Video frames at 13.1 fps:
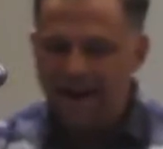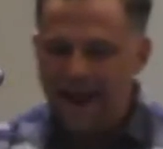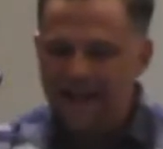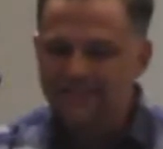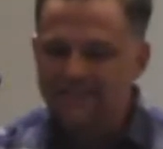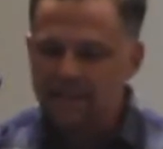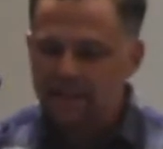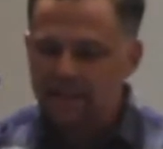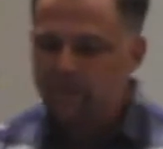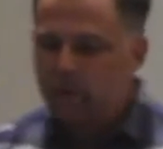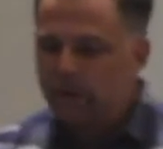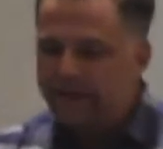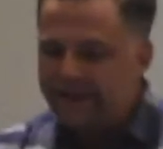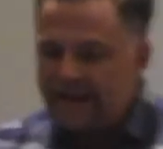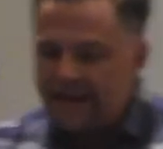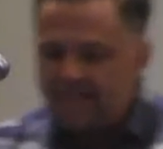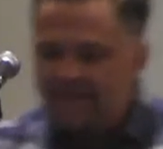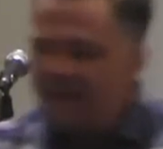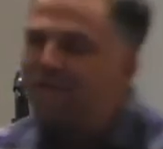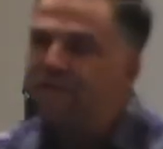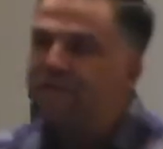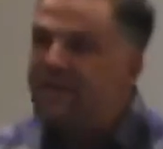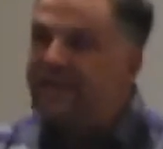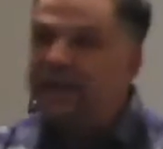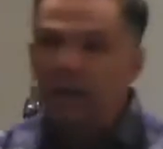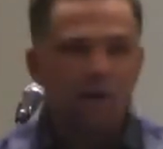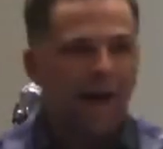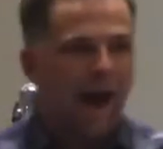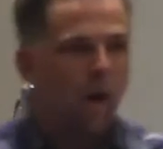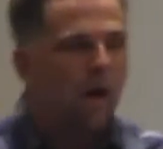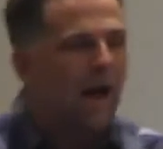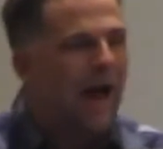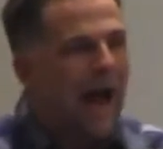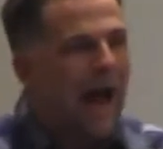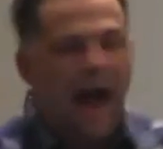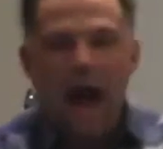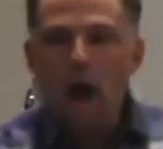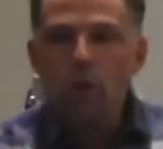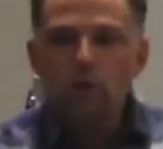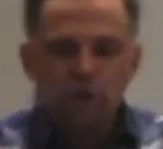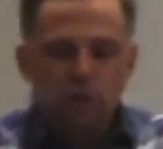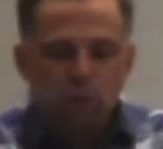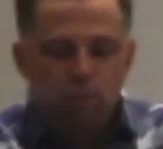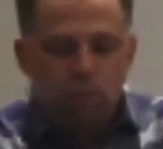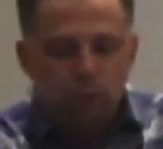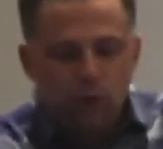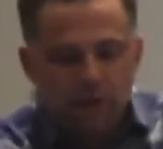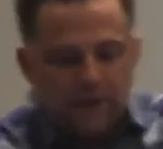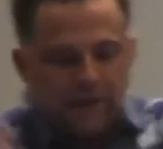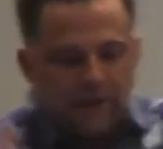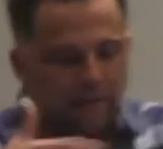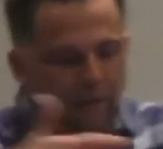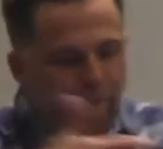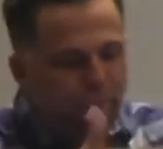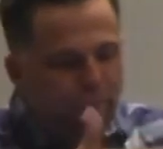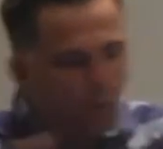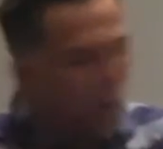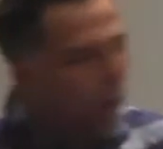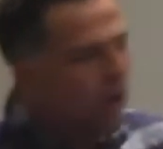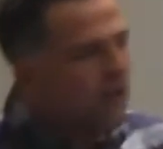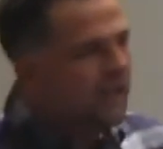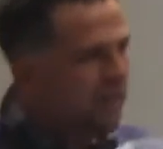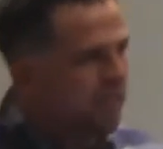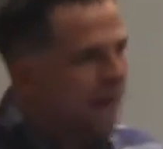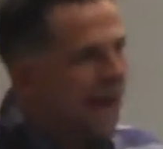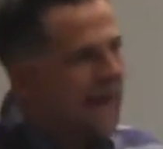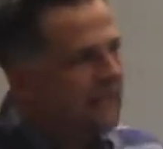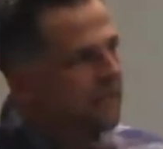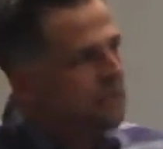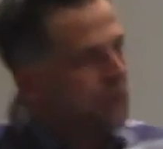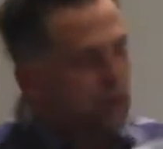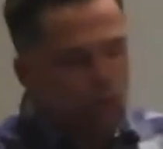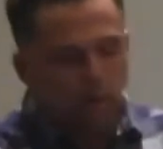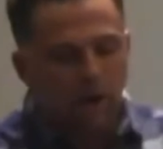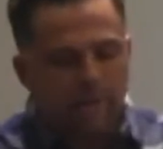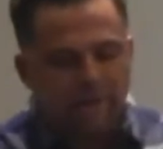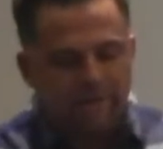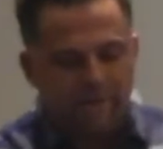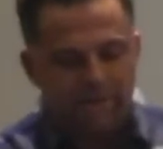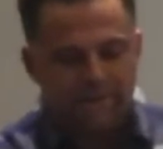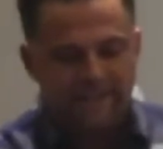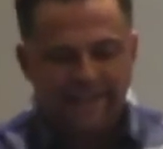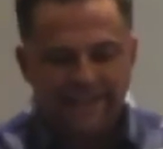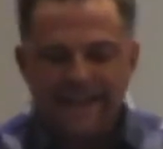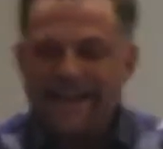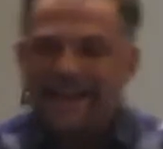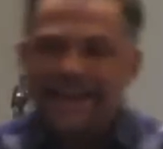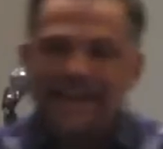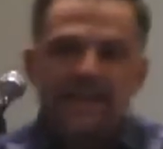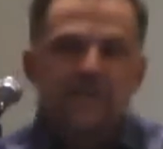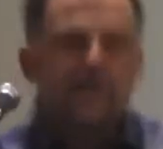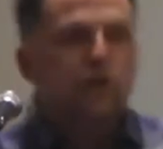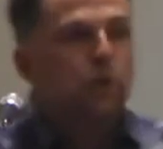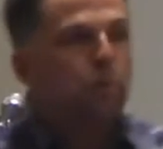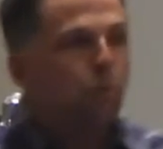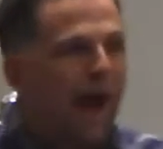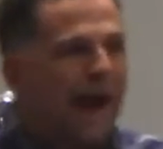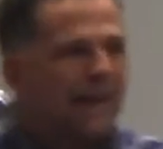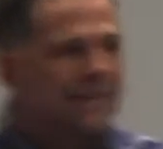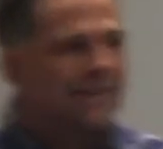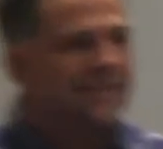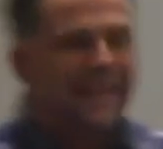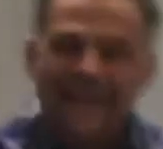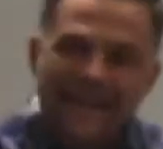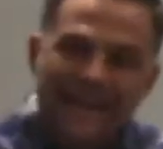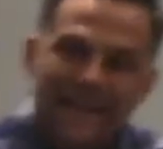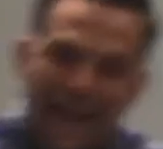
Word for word: as a community. They figure out how to put the four commands of Deuteronomy 15 into practice in